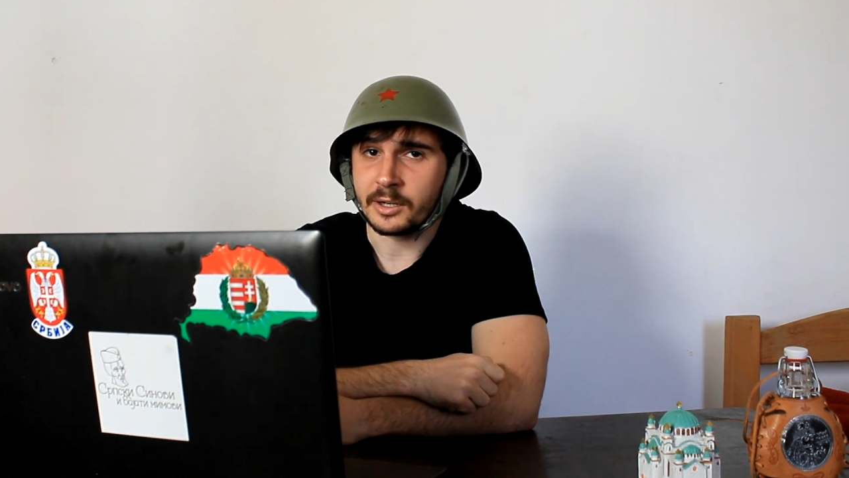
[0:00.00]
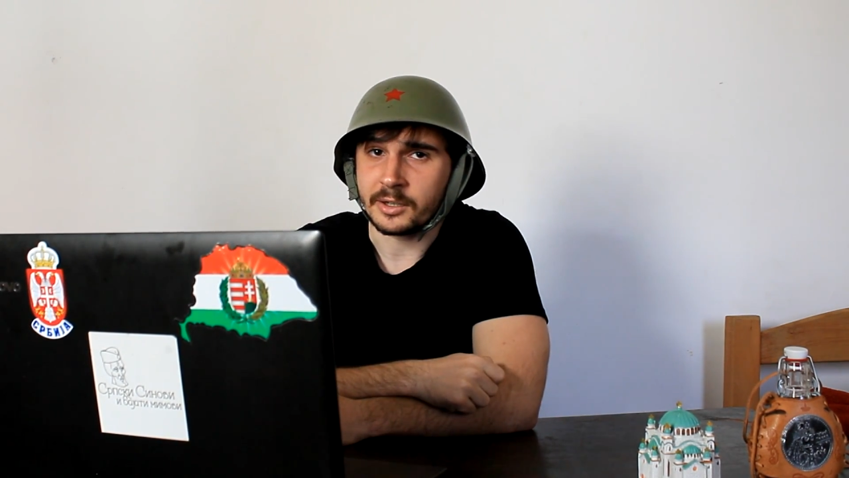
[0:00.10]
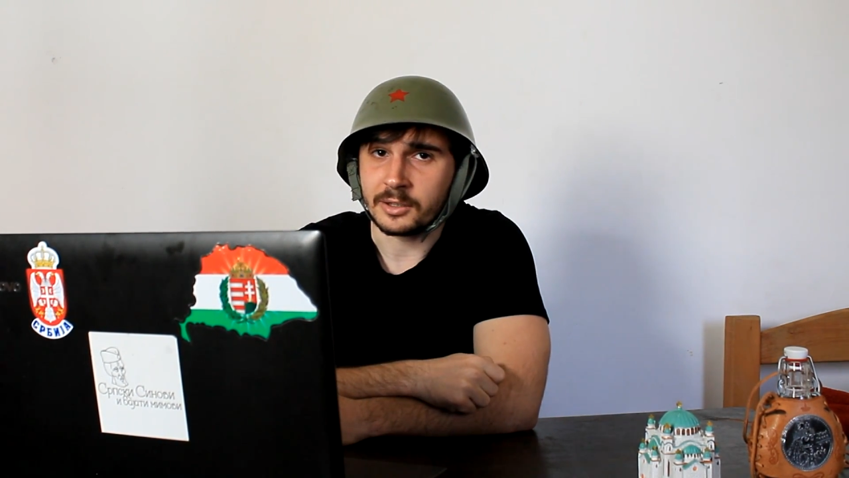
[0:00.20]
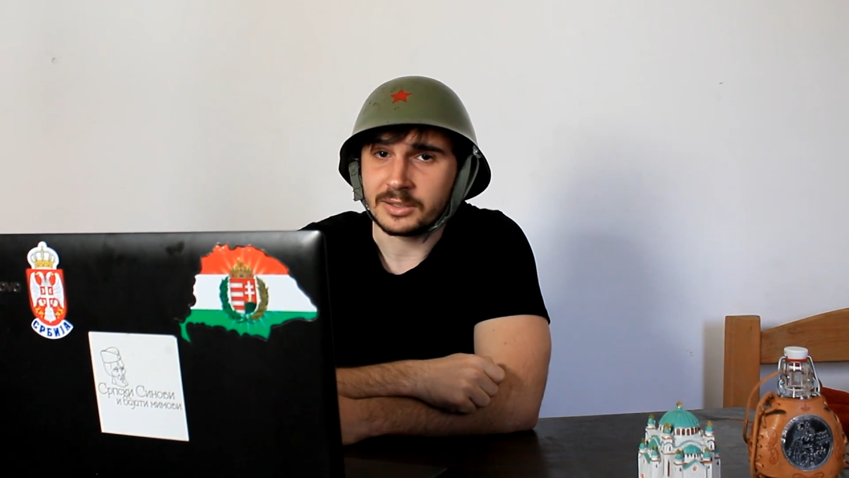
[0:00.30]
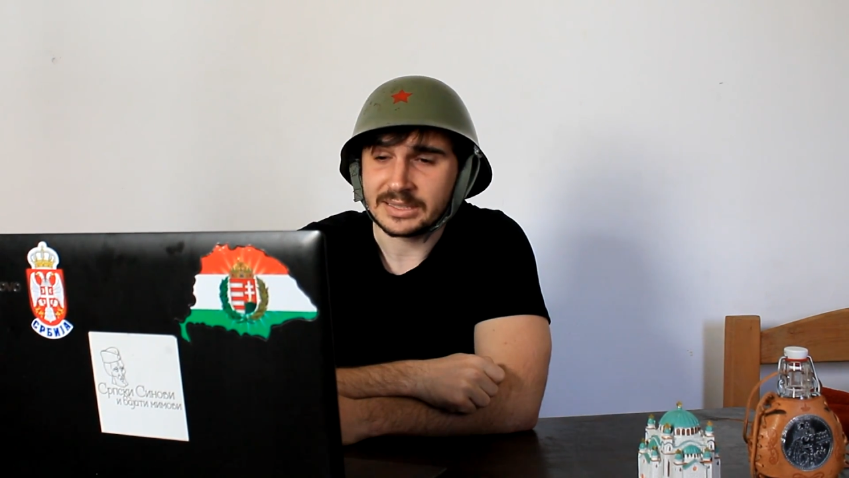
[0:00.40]

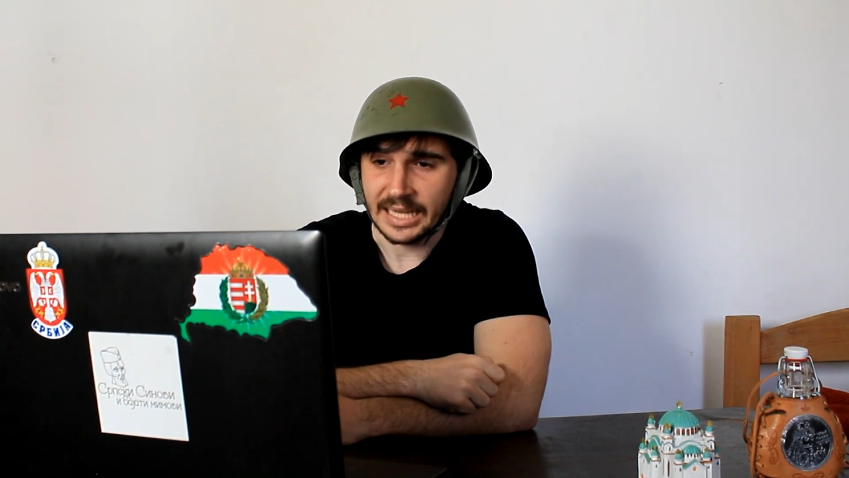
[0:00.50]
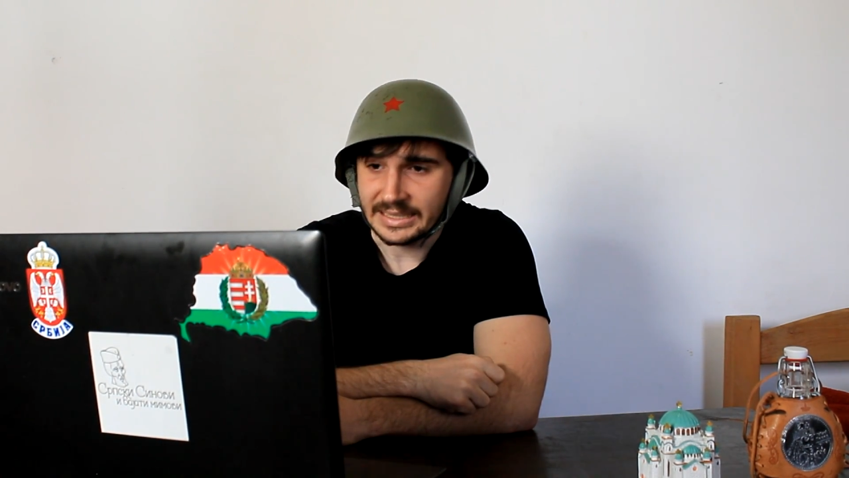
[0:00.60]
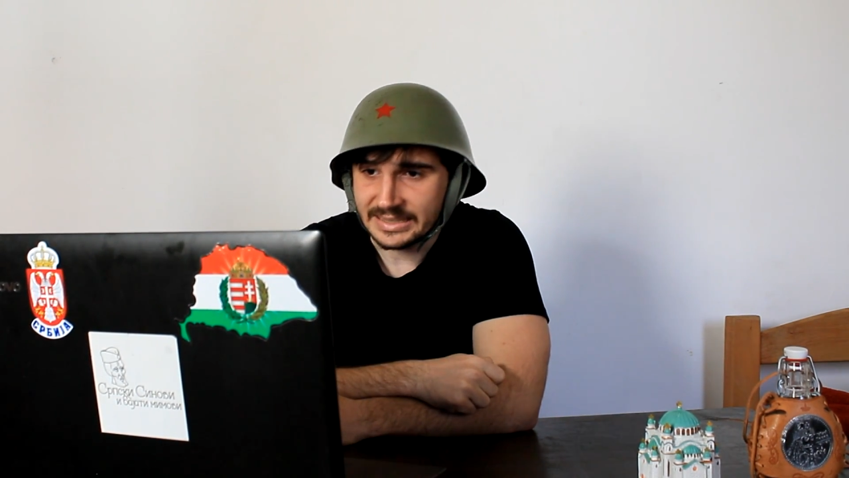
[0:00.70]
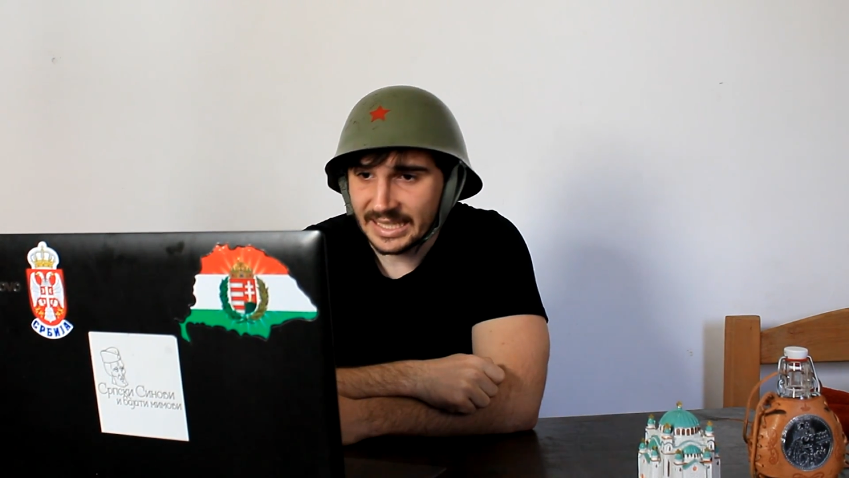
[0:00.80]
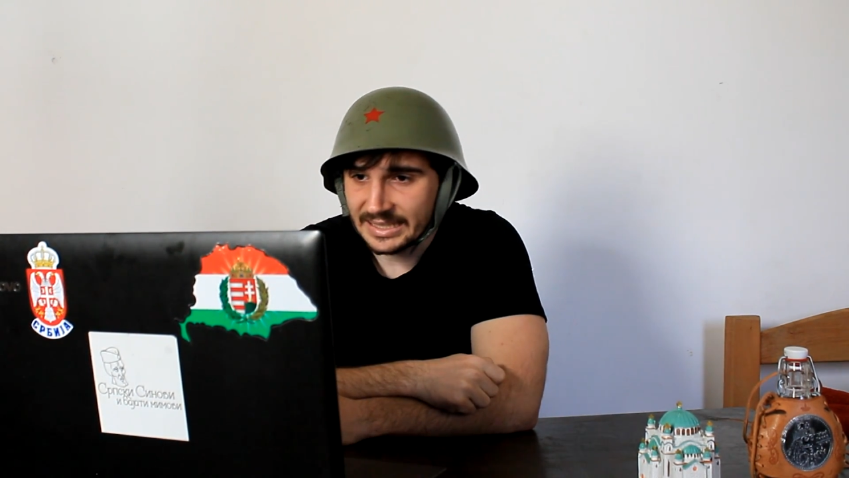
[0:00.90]
article
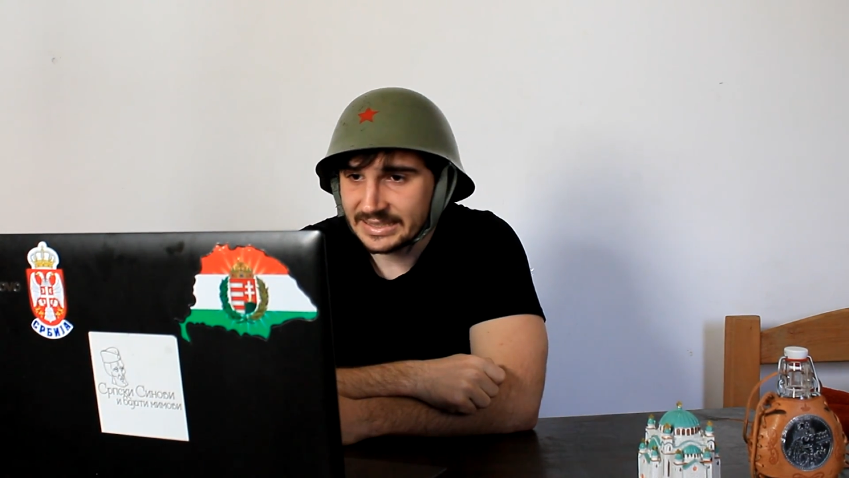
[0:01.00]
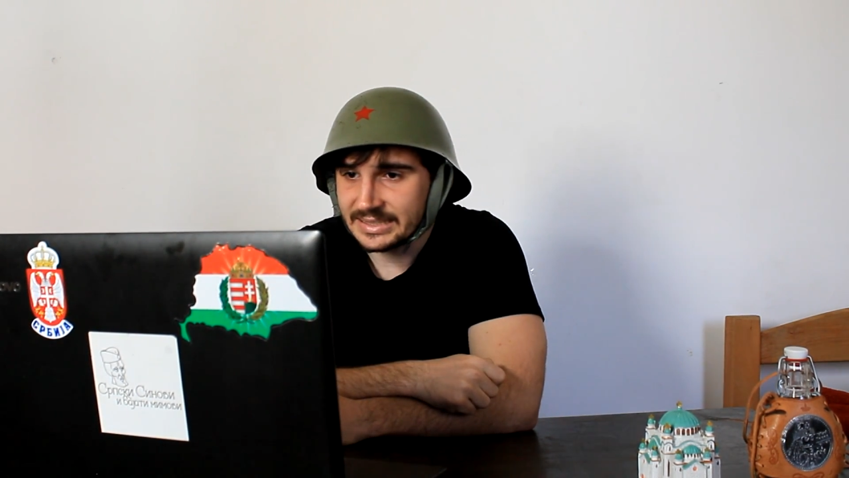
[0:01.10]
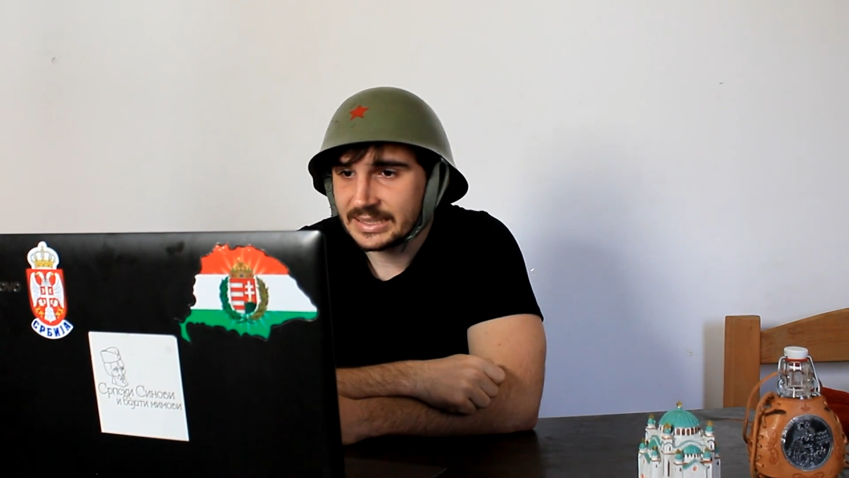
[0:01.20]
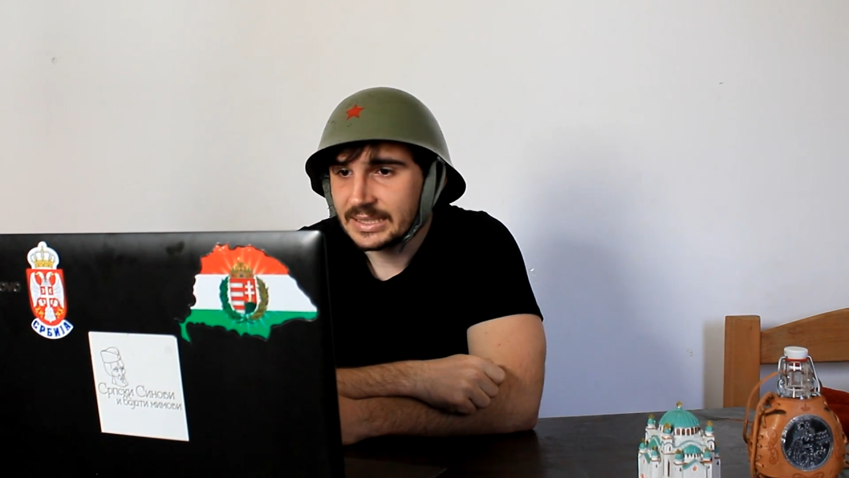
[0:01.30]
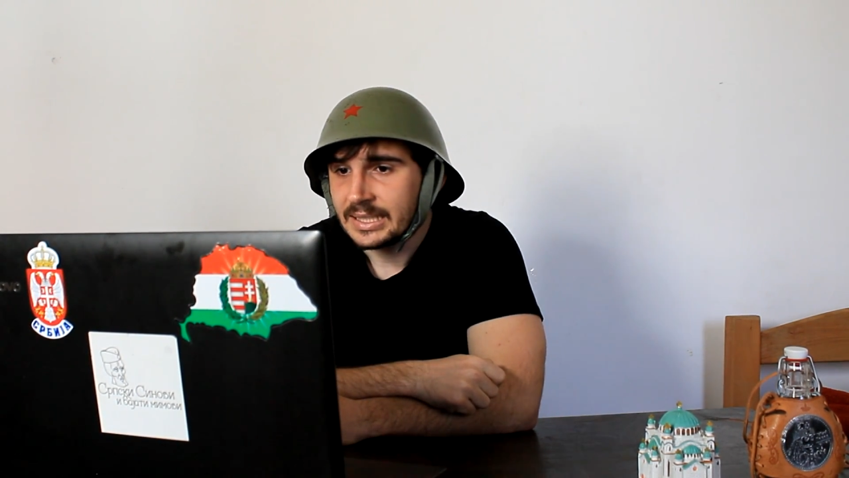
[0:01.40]
says this: